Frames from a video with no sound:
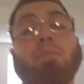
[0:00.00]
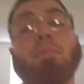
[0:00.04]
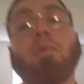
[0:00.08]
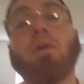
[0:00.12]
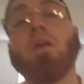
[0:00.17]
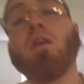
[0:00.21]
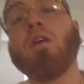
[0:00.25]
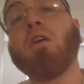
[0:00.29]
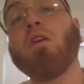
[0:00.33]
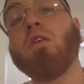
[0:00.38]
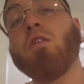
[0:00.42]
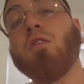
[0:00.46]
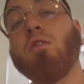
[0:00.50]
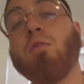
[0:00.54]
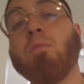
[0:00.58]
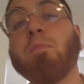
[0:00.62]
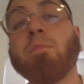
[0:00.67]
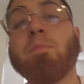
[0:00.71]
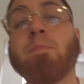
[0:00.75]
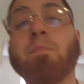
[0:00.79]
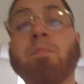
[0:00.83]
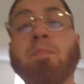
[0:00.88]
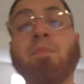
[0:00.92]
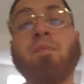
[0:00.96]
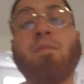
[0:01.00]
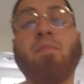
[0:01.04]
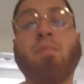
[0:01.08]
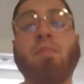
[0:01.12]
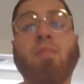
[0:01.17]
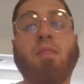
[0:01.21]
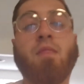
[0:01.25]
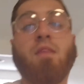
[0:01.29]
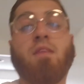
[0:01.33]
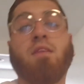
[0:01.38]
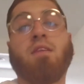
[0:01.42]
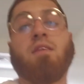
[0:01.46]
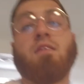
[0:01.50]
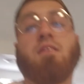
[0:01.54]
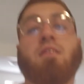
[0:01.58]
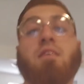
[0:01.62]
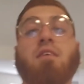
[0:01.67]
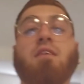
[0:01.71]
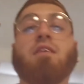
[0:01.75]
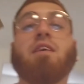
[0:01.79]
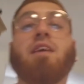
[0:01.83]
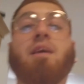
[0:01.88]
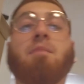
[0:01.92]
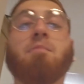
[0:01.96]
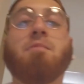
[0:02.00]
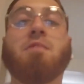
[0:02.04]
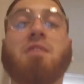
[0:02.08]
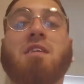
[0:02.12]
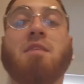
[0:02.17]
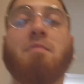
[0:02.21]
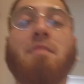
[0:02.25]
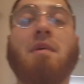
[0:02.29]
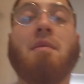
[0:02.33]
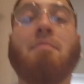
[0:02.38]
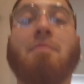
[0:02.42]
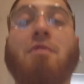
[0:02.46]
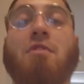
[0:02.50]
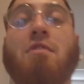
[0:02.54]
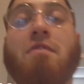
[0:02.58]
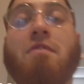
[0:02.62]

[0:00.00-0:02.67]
I'm home. Came to see my